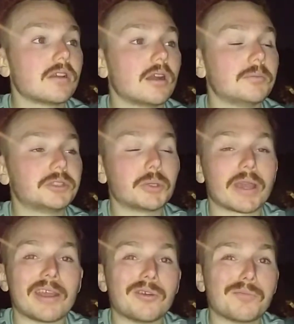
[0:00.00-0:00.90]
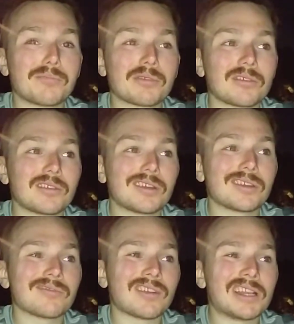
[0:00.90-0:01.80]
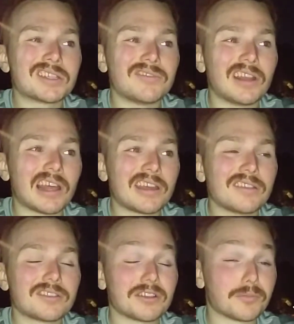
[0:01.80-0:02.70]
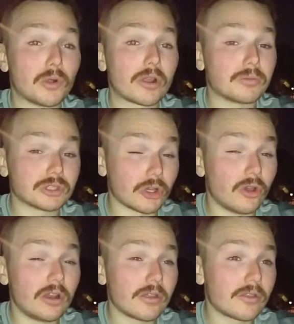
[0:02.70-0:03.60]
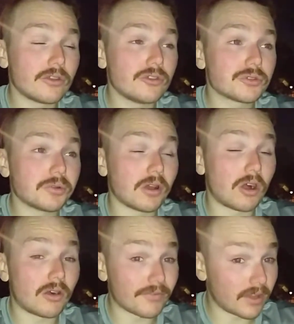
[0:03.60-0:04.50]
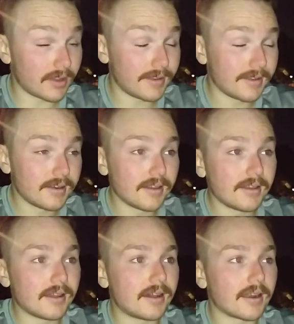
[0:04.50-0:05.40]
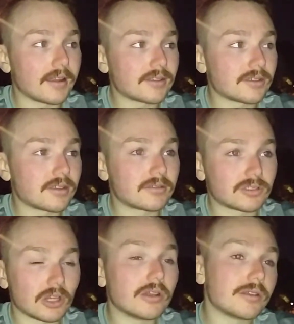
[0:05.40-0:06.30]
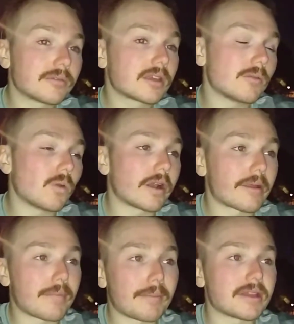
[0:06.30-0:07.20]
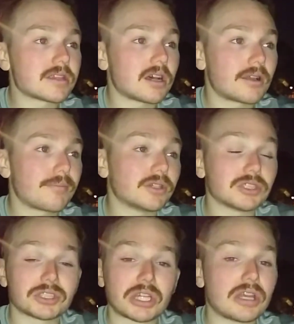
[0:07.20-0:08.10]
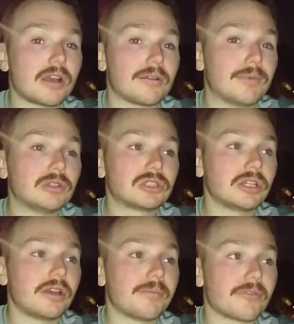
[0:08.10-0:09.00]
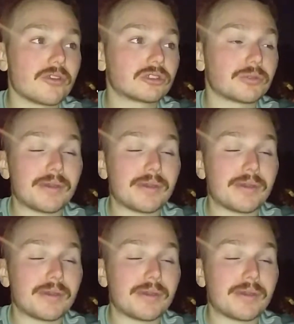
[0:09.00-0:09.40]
I'm still getting up relatively late. This morning was earlier than usual at 9:30. I'd like to slowly keep winding back my time, but as I say, mostly I'm focused on my